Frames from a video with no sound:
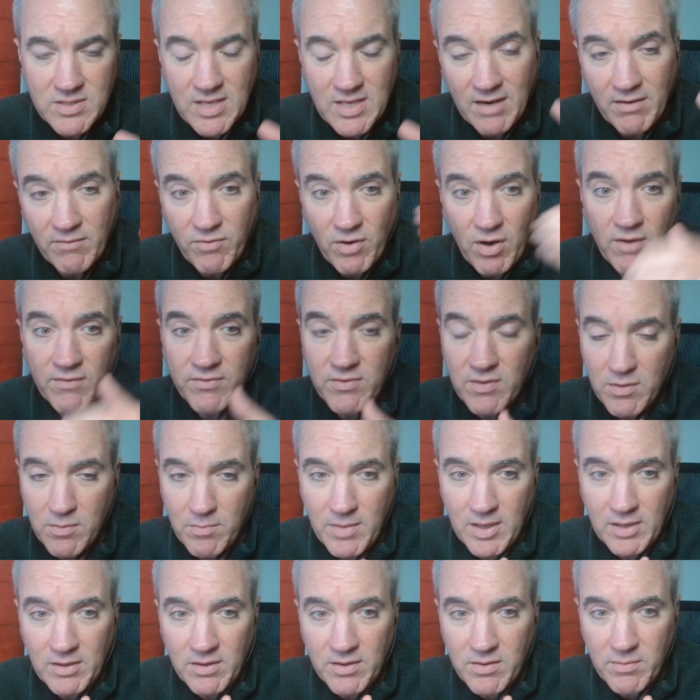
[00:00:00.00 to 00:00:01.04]
and involved in the
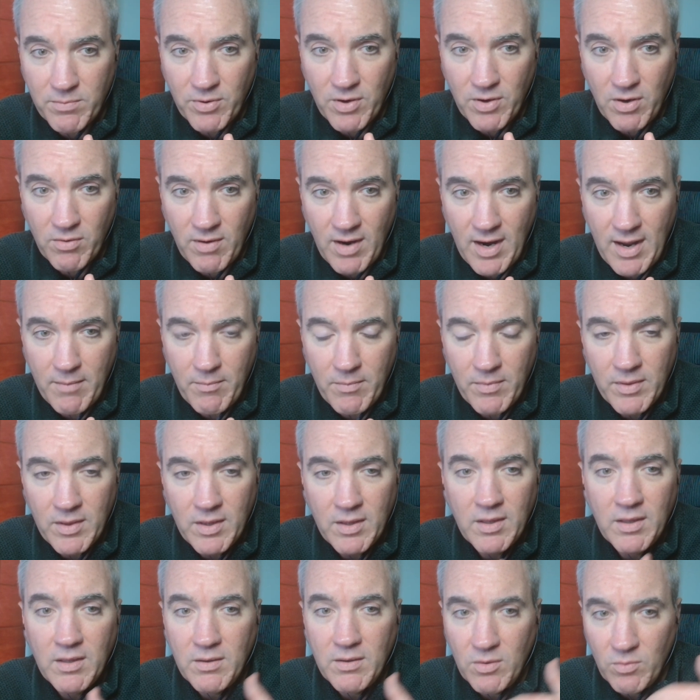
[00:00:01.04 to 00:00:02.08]
middle of the program
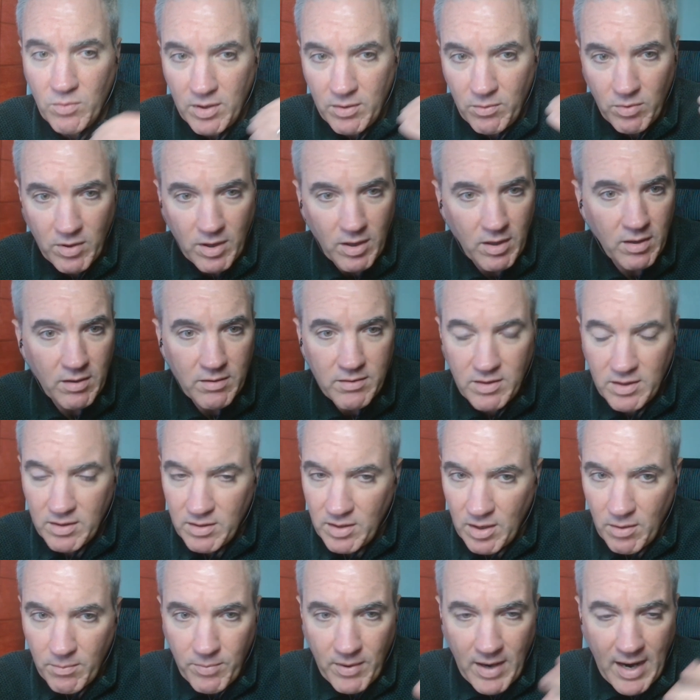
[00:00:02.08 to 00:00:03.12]
when we're,
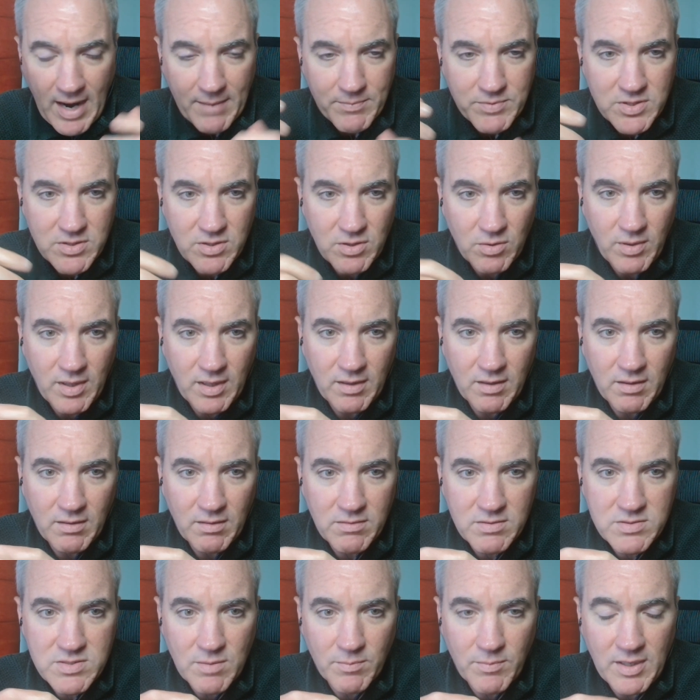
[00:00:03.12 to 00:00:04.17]
perhaps doing
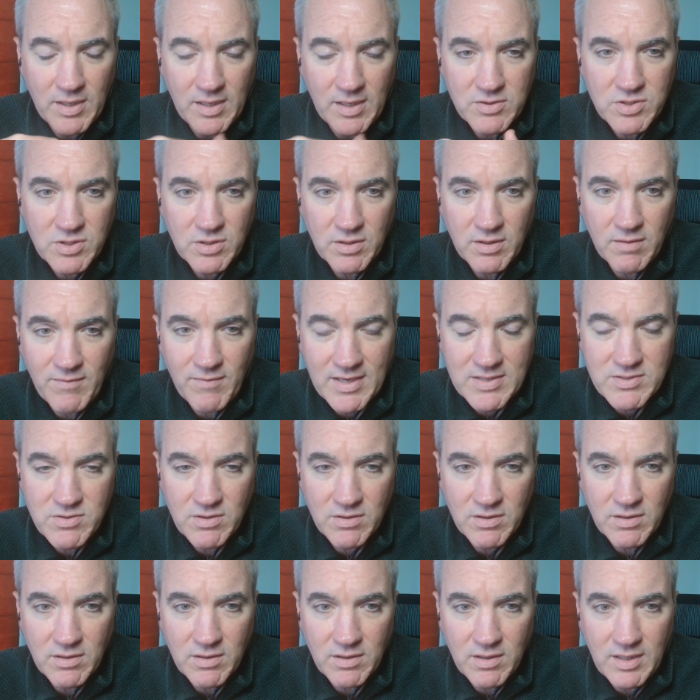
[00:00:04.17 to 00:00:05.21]
some initial
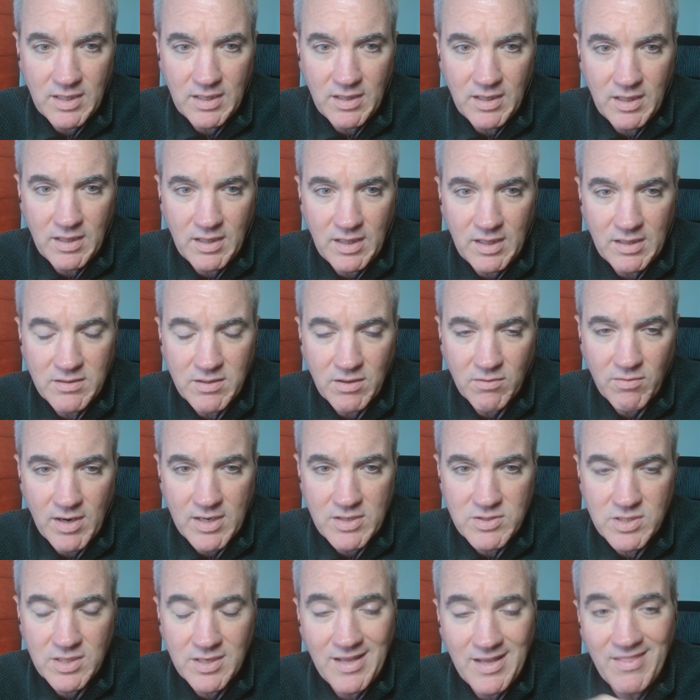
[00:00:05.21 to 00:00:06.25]
investor
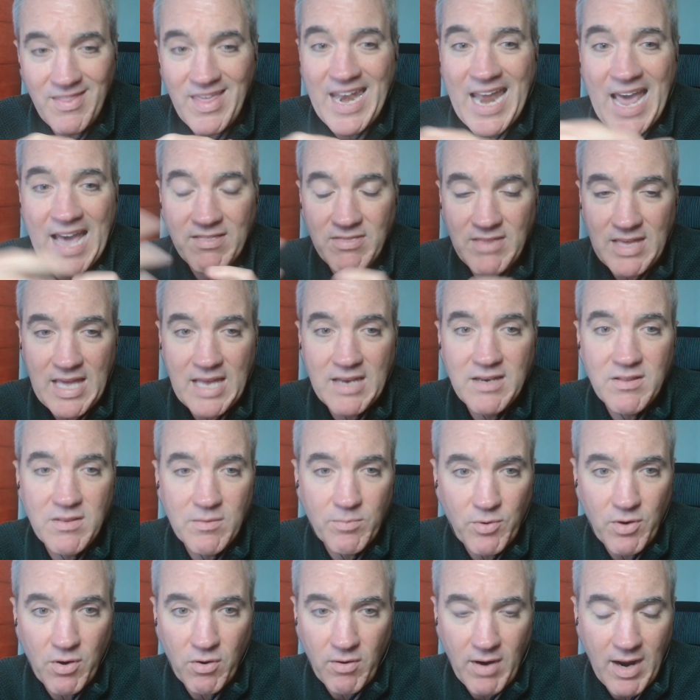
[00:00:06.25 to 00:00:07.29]
integration, and then at the end of the
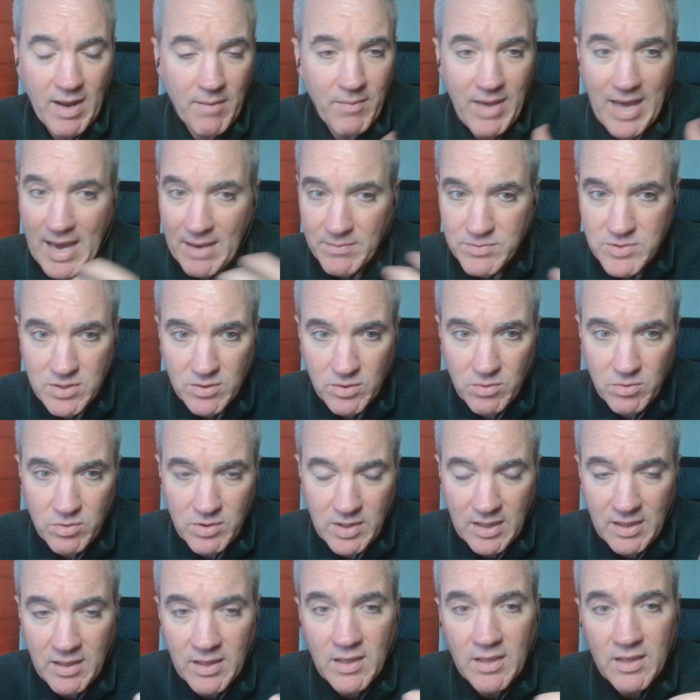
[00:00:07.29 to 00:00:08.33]
program,
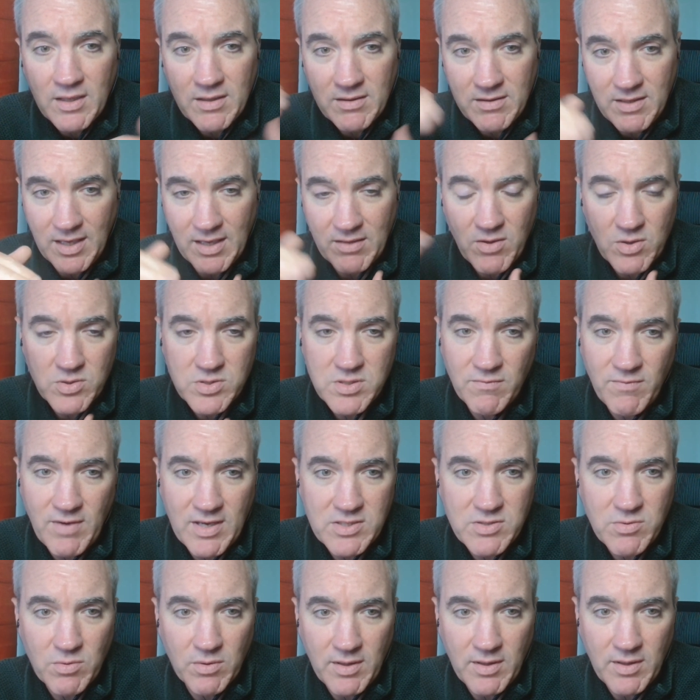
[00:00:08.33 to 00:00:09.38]
absolutely, to get those
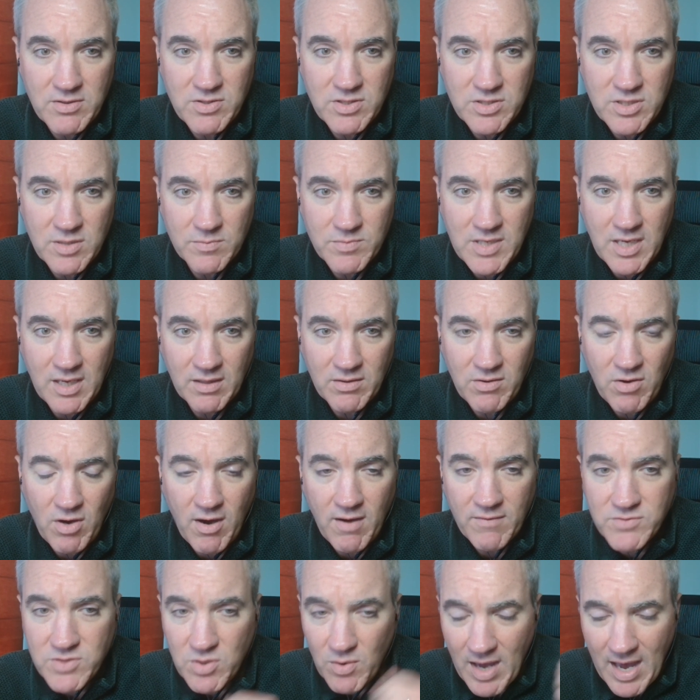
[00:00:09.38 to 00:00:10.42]
investor relationships kicked
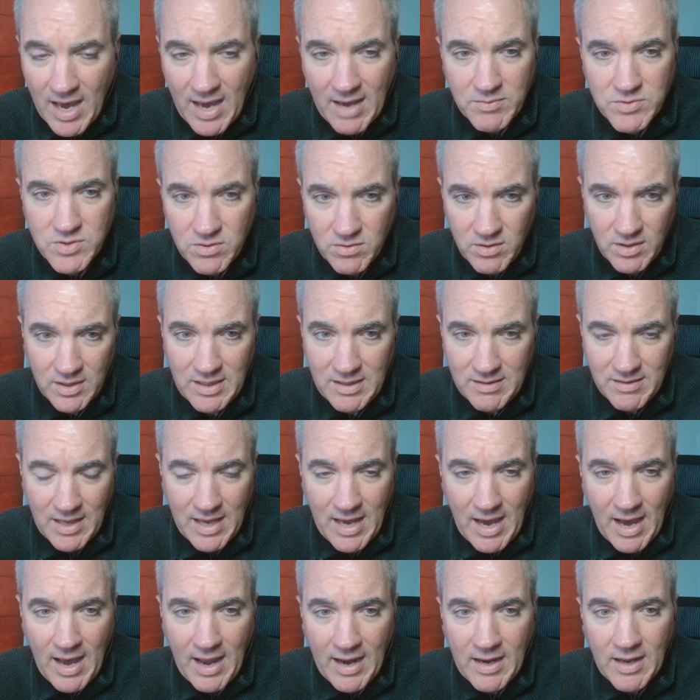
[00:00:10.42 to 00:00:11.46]
off. So you absolutely need the
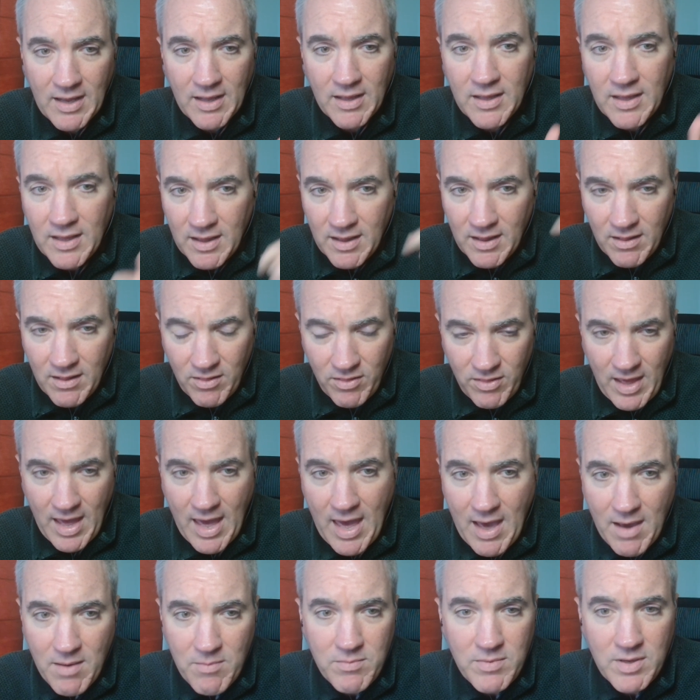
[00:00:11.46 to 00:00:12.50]
I. The
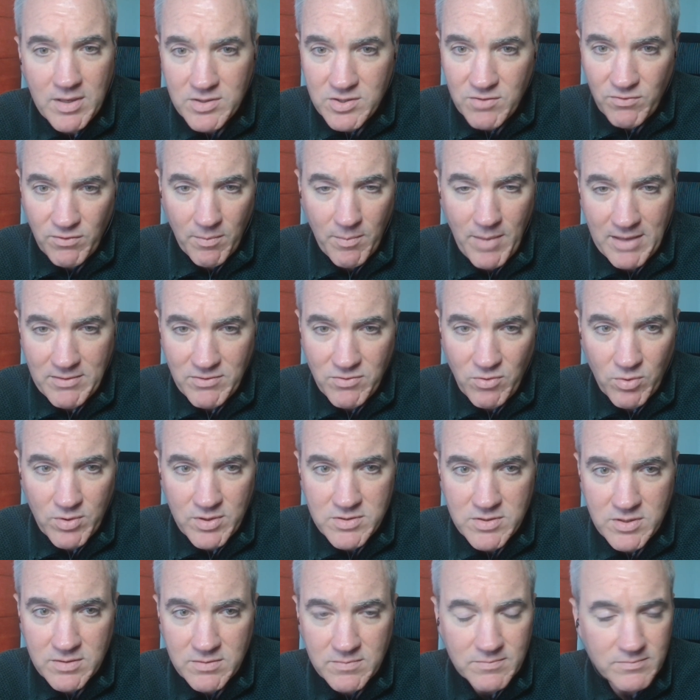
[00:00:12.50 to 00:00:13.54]
M is for
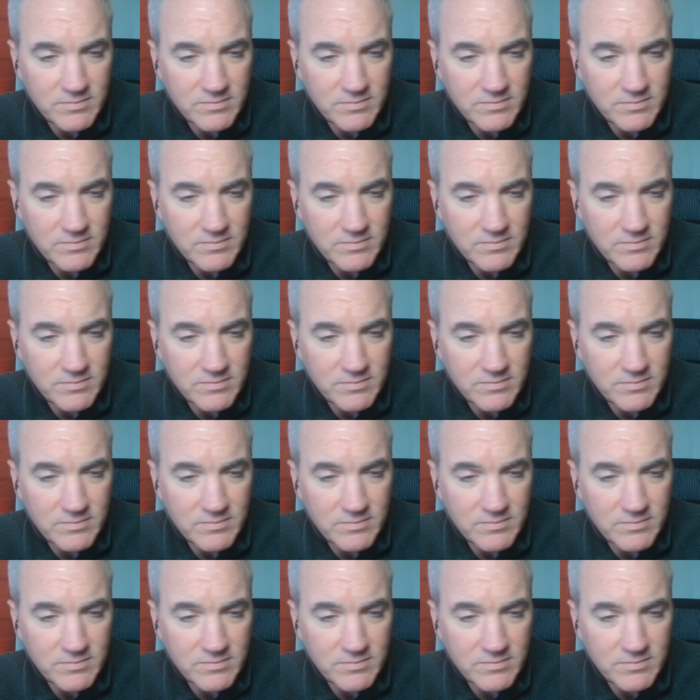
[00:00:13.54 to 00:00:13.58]
mentors.